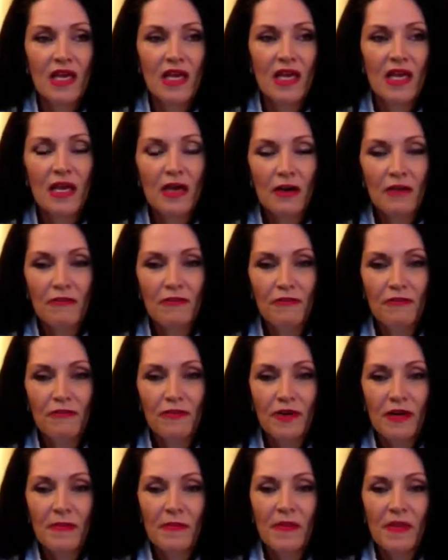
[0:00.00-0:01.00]
If
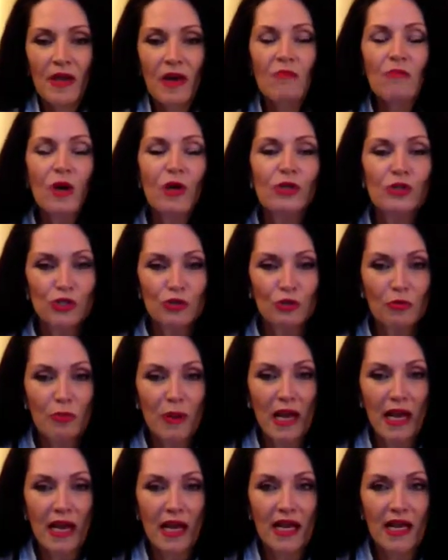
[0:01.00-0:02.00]
emotional
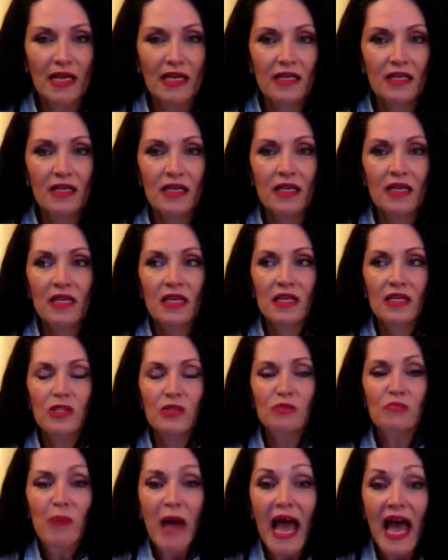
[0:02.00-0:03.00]
pain is
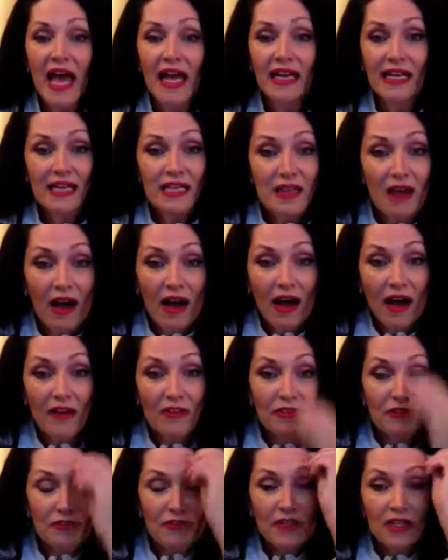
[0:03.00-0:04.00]
bad
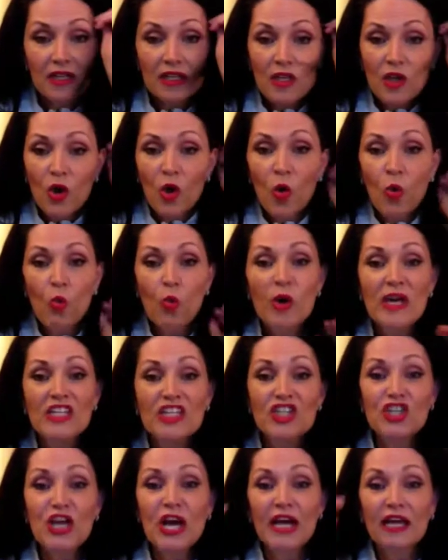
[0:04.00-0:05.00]
enough, we
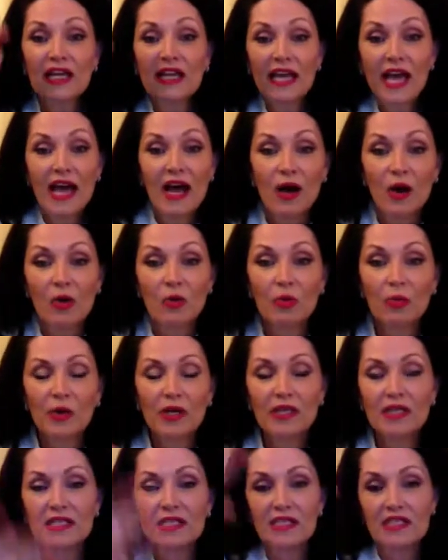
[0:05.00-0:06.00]
check out,
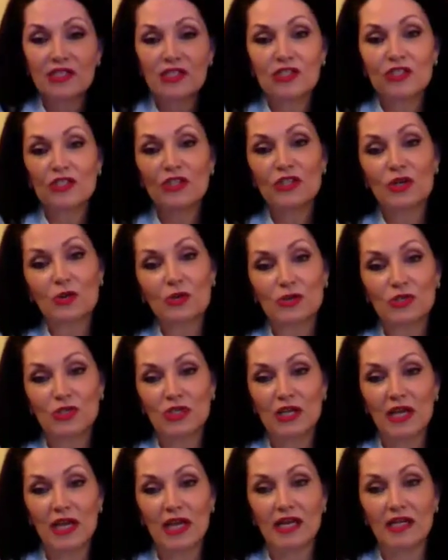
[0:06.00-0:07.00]
we
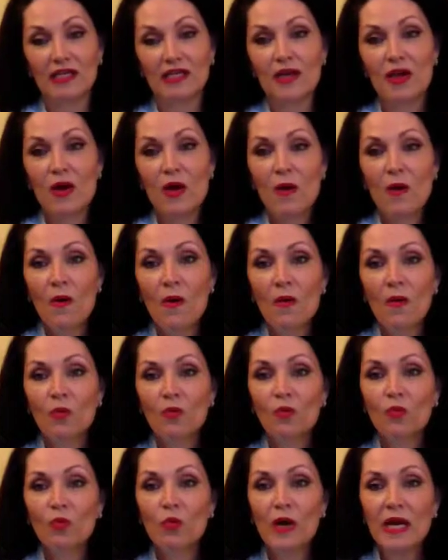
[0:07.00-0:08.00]
disassociate,
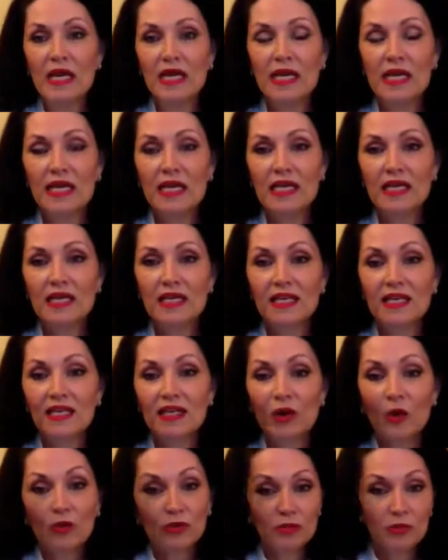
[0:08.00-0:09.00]
we
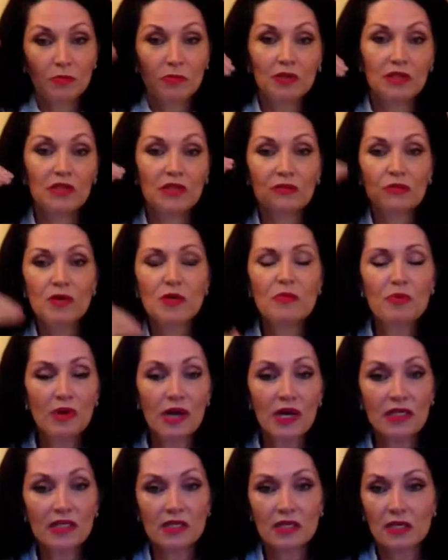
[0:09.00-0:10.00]
ultimately
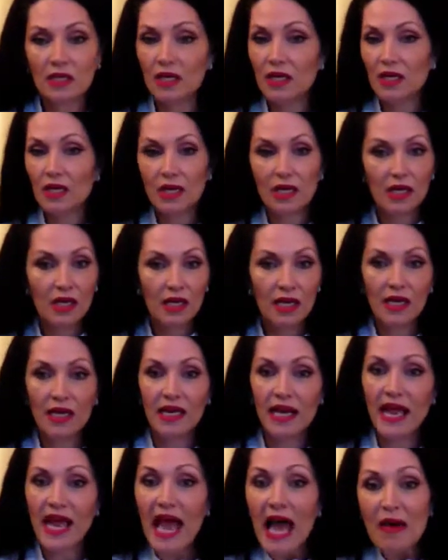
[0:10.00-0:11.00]
repress it. It
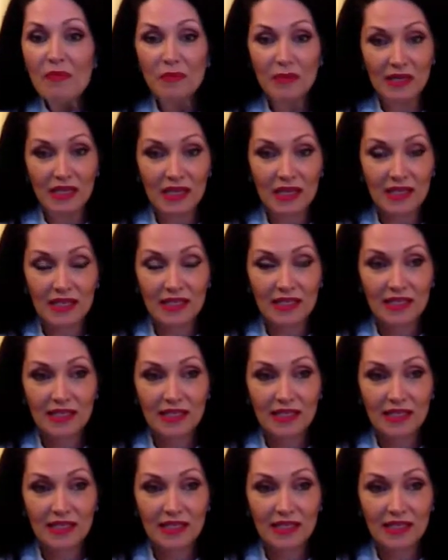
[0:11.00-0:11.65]
ain't happening.